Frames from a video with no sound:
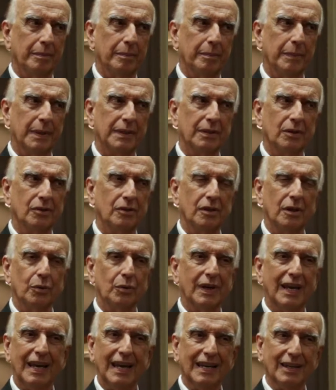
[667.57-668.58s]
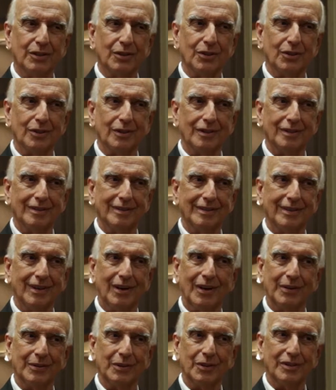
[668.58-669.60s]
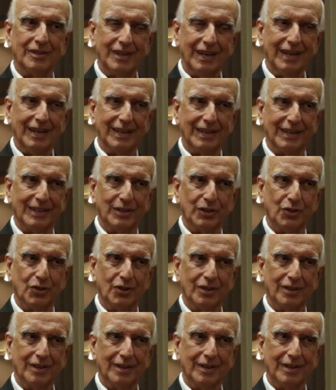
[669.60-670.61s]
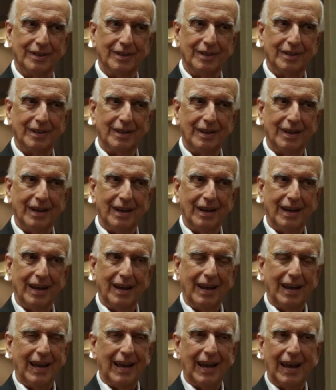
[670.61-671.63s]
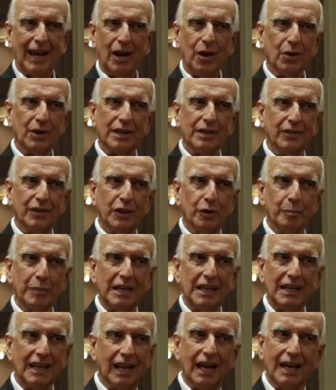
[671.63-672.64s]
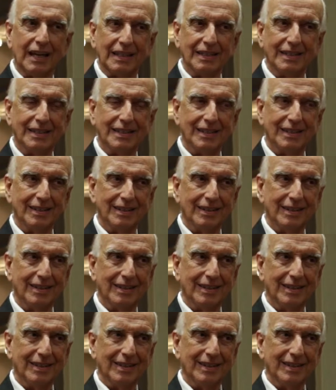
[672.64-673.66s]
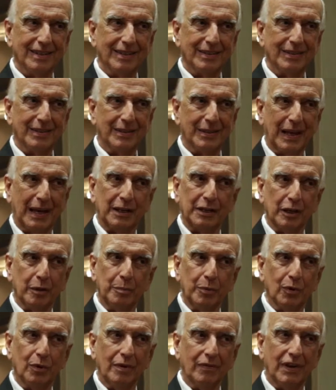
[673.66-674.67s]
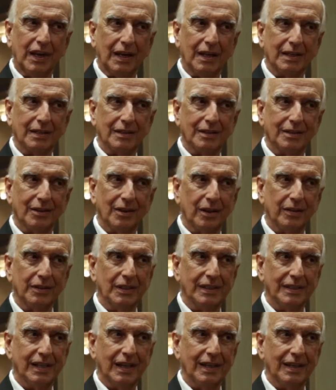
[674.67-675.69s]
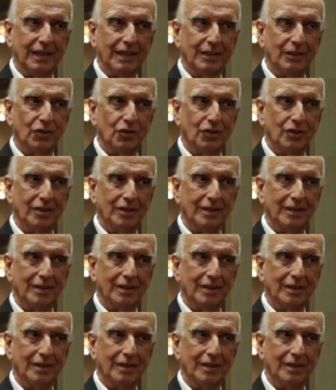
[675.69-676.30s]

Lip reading: but there's no candle on the stage. How can there be light, that little pool of light, on the stage?